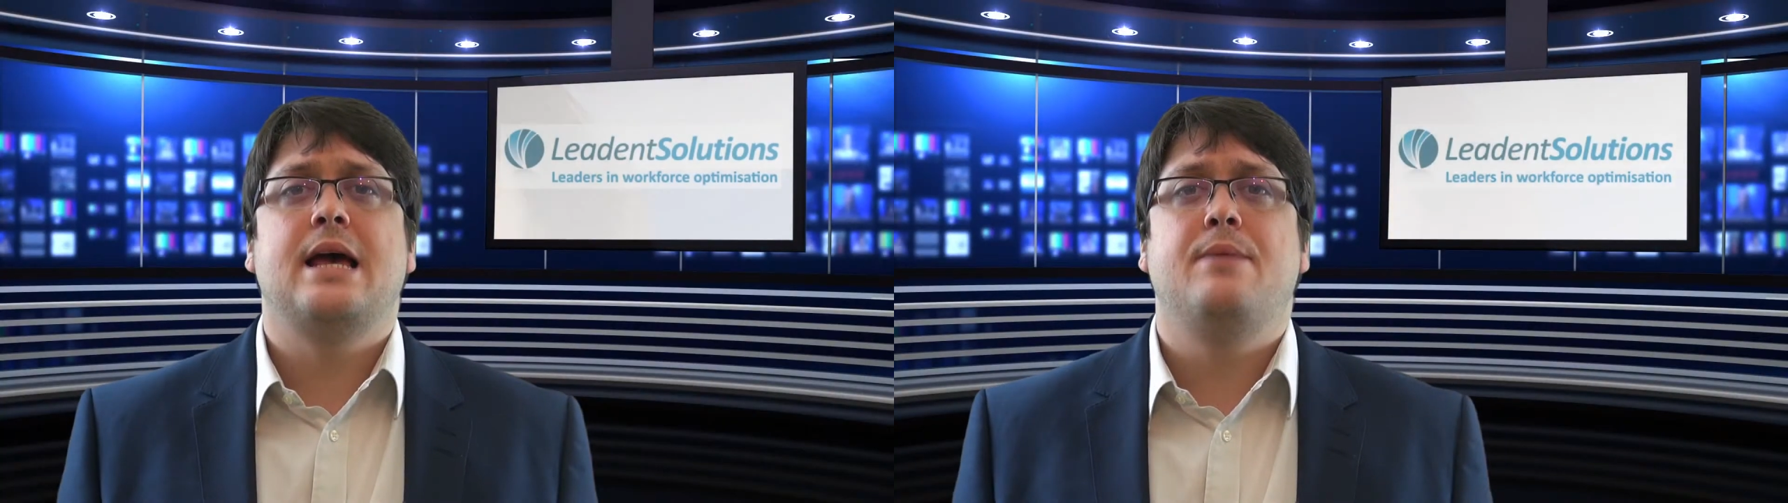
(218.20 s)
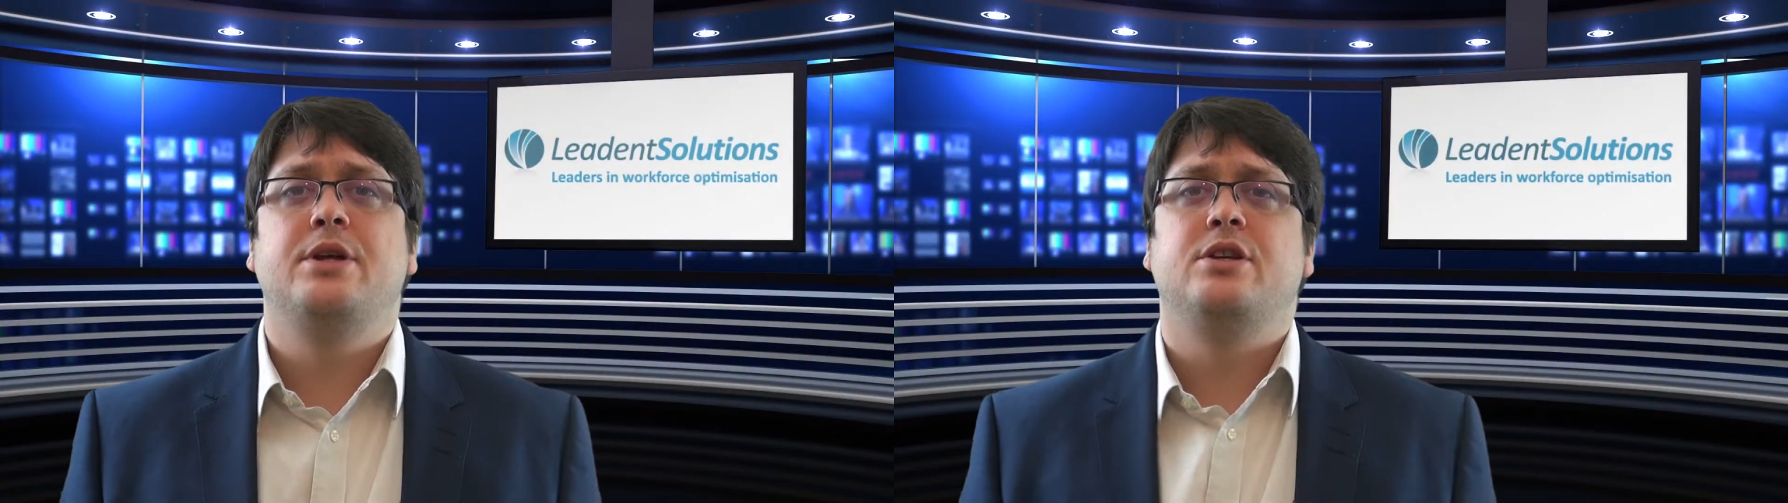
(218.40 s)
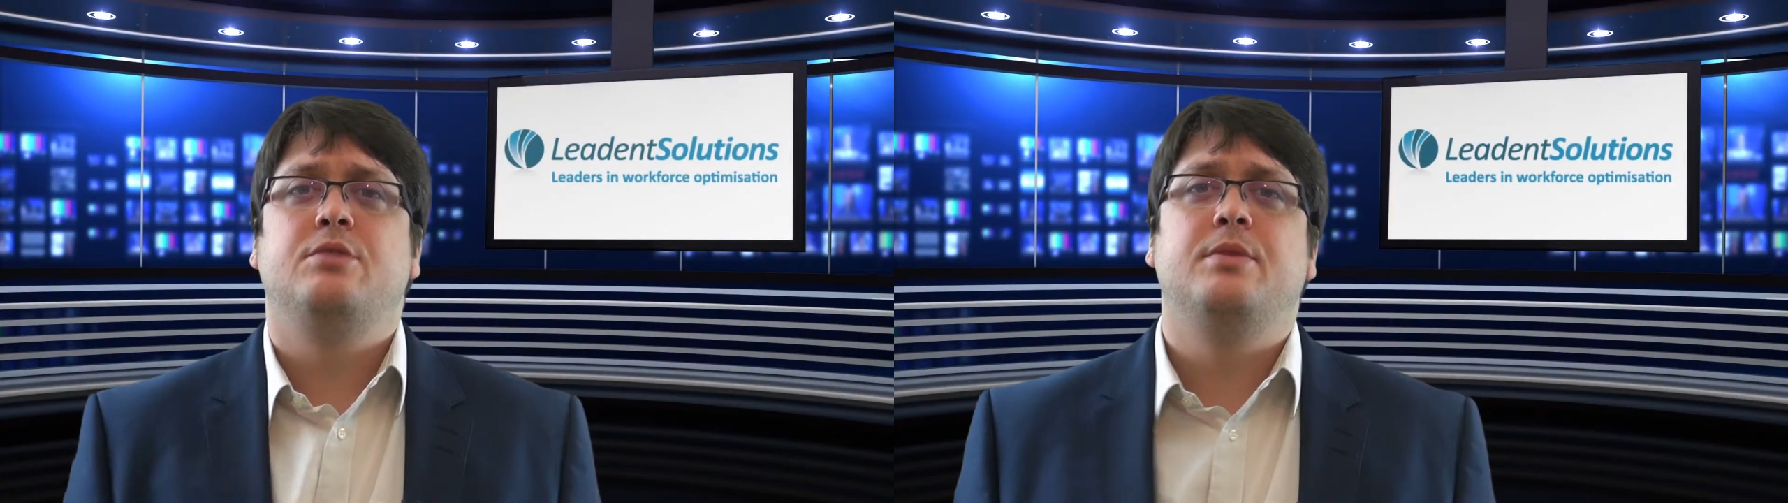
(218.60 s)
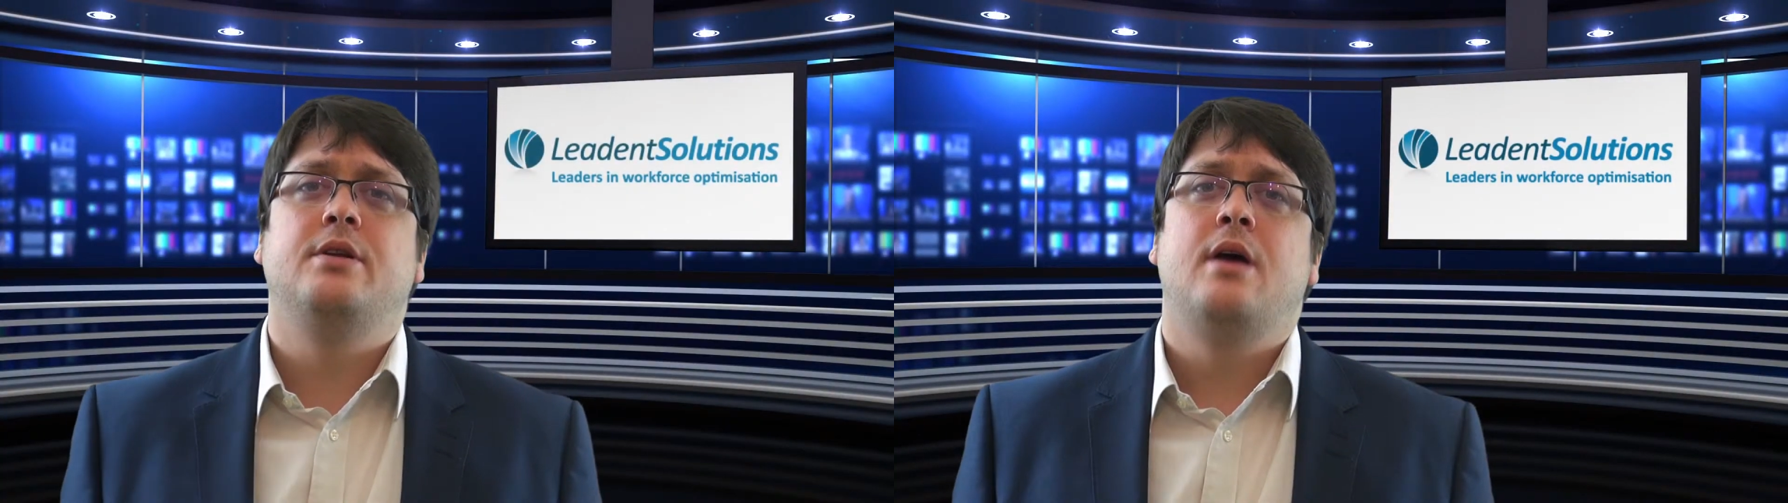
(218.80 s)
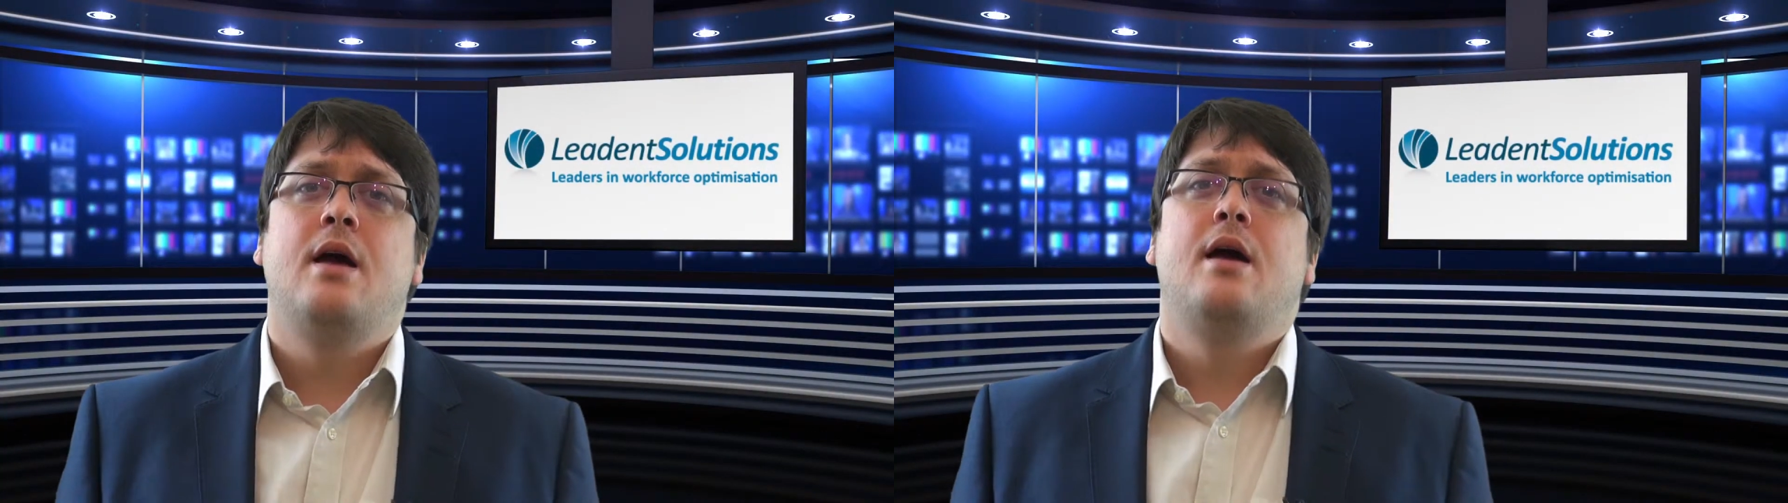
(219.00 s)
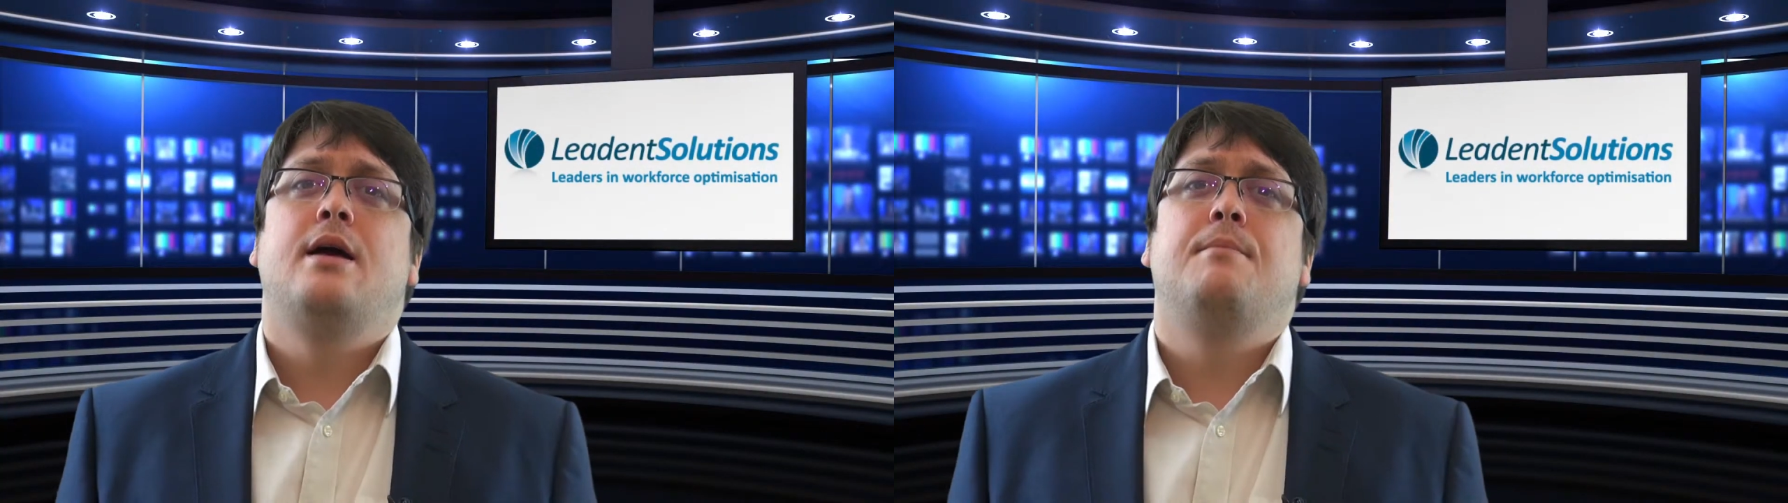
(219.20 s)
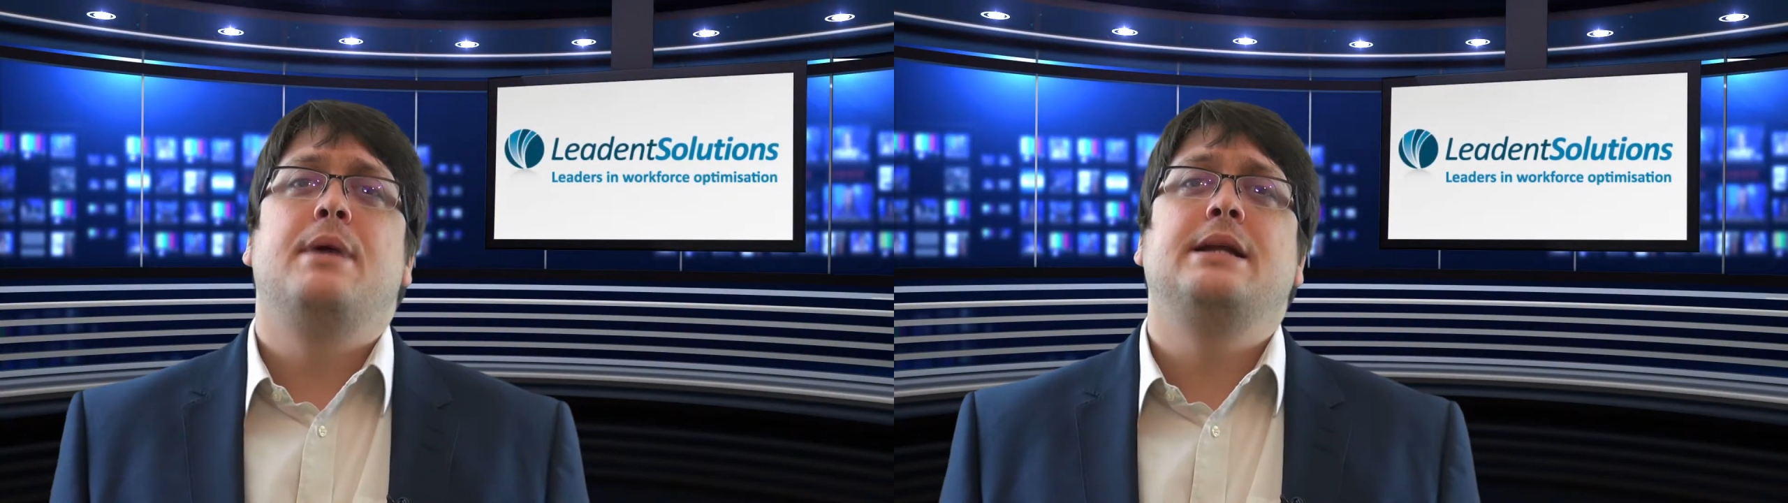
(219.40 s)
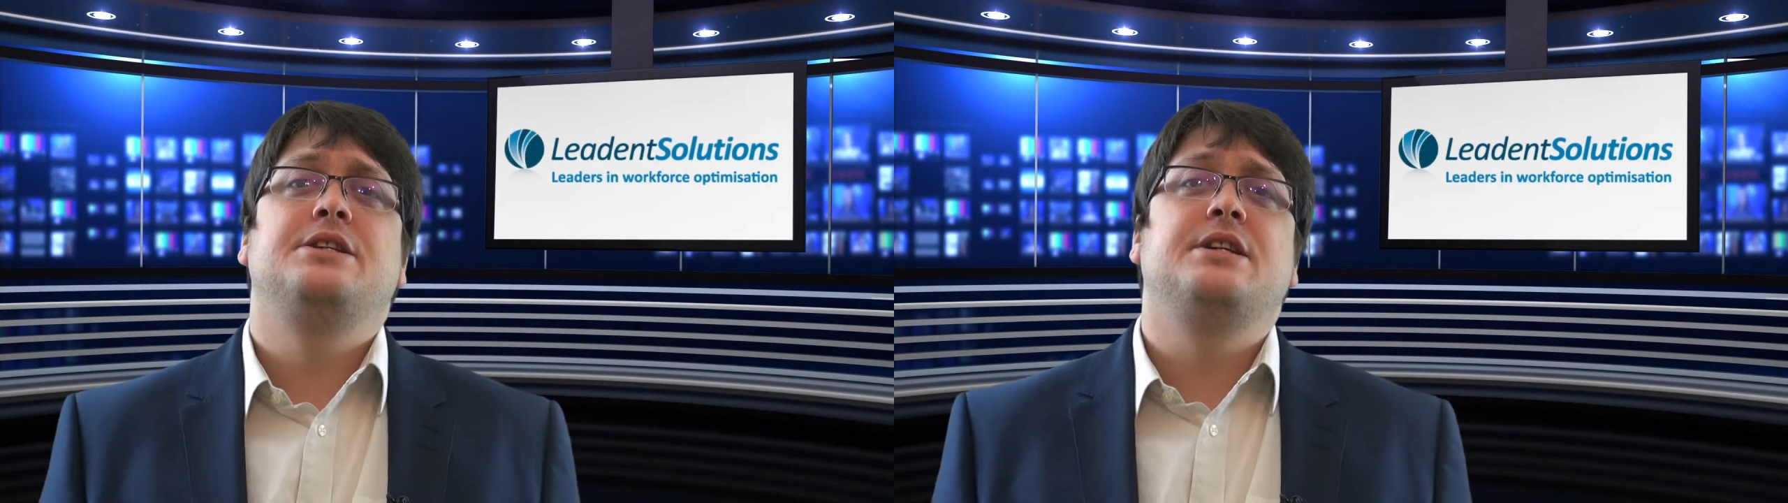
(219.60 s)
Emma Newman,
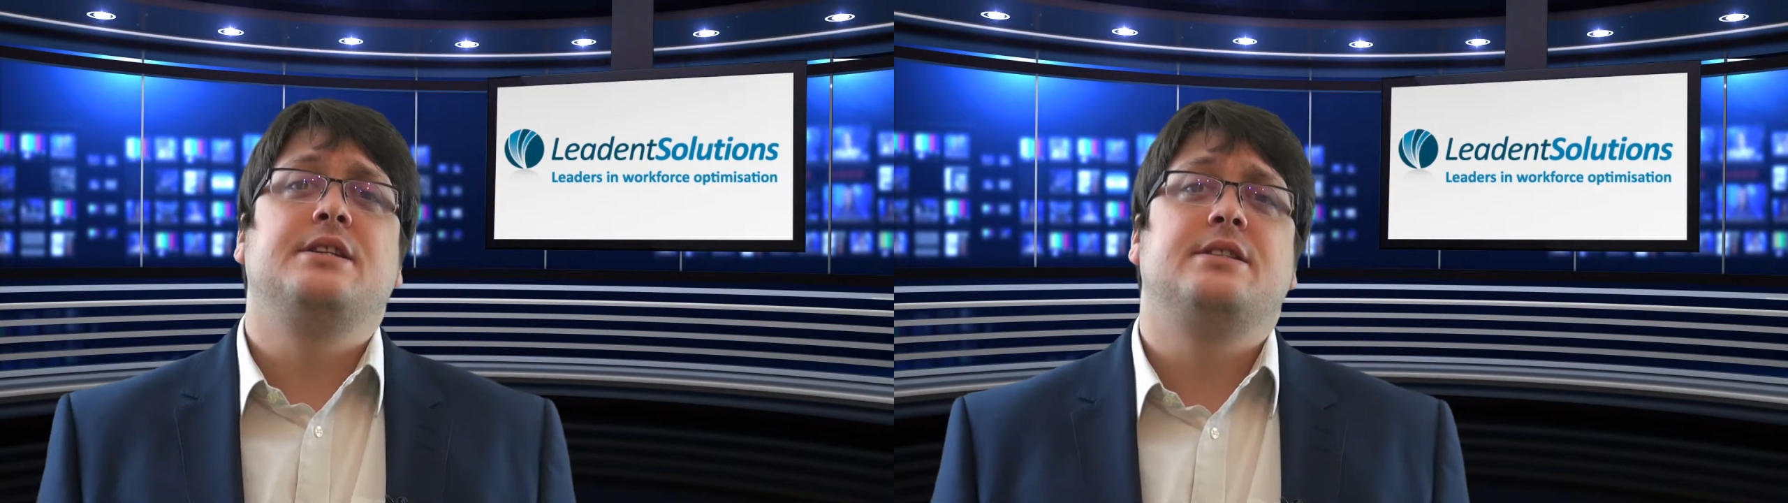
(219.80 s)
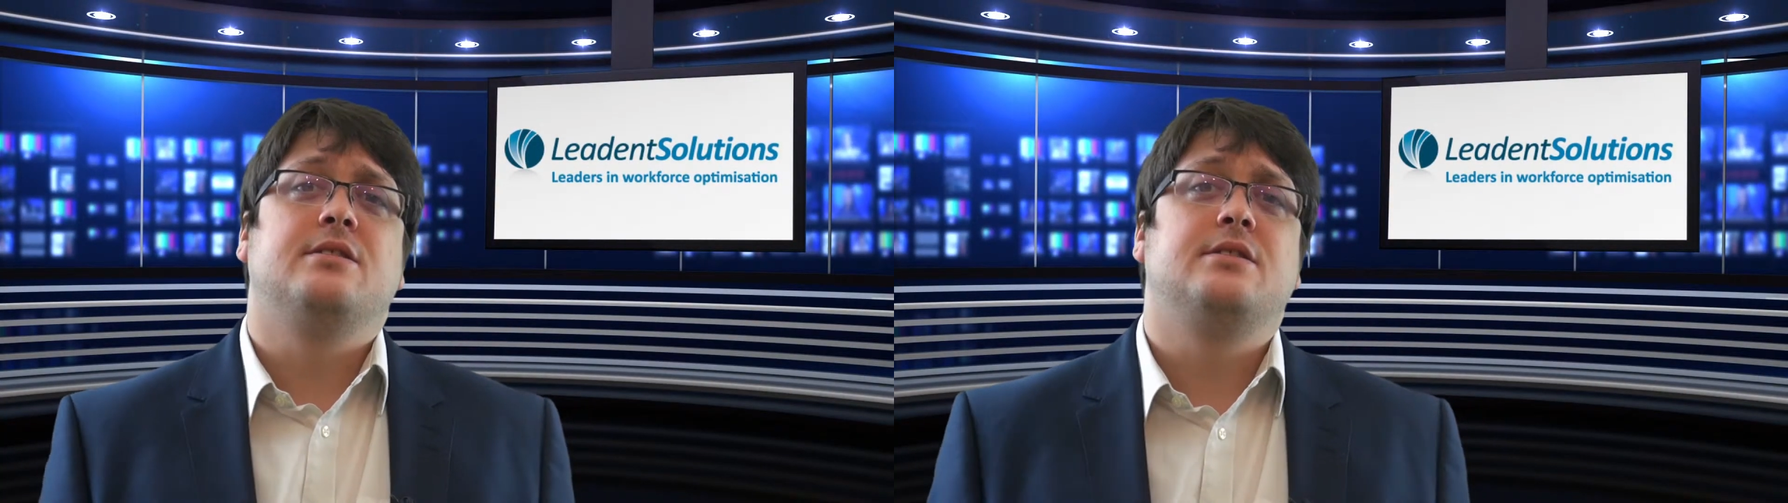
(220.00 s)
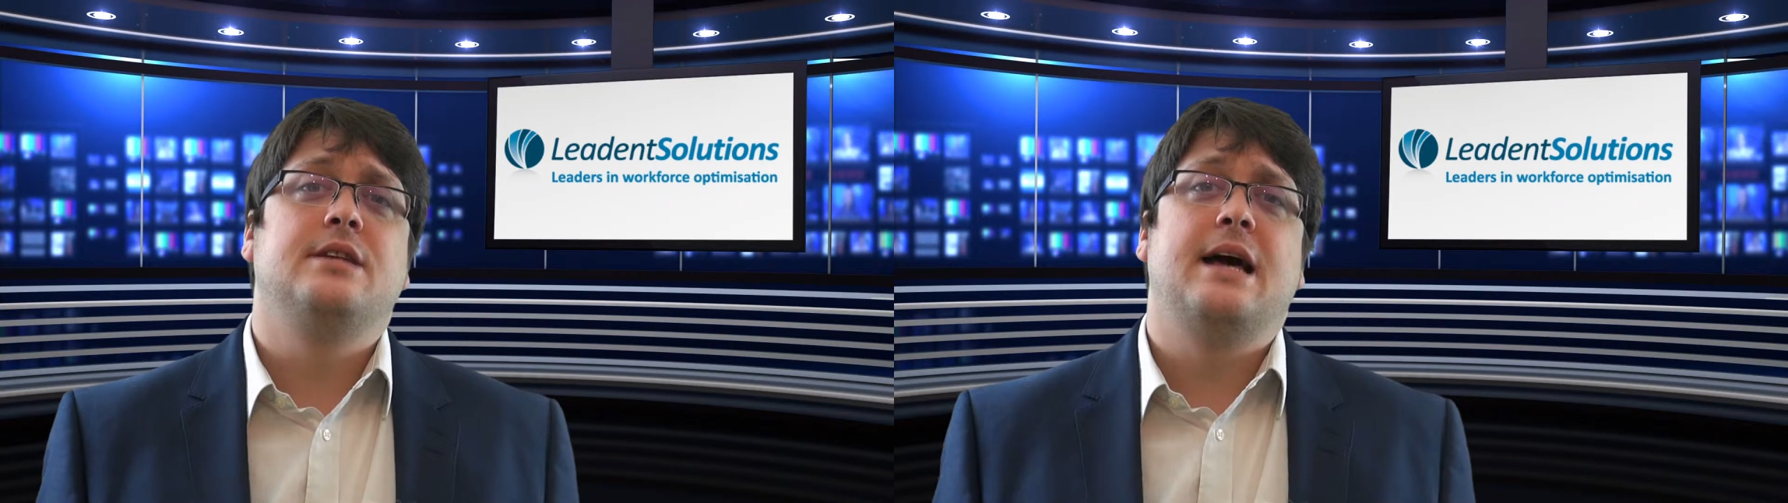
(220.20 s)
Managing Consultant